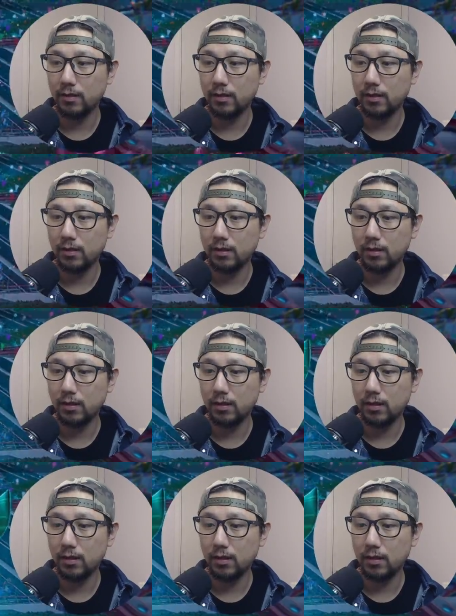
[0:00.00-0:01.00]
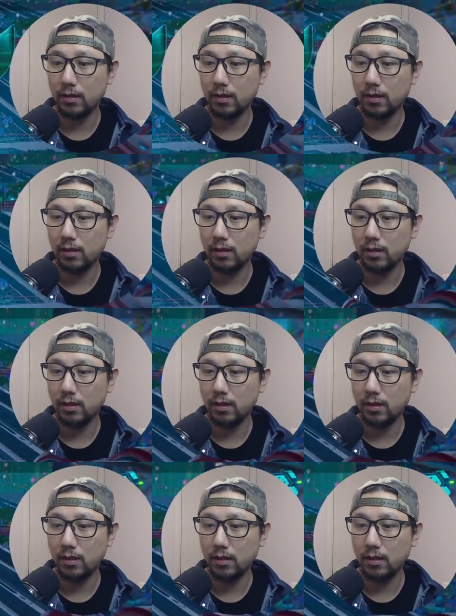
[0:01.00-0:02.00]

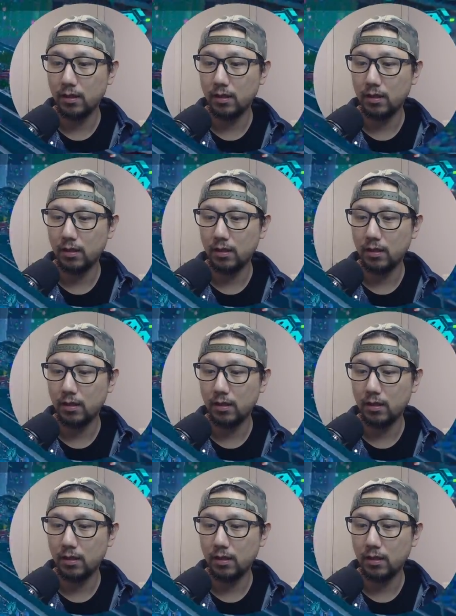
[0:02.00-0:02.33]
(no one is talking)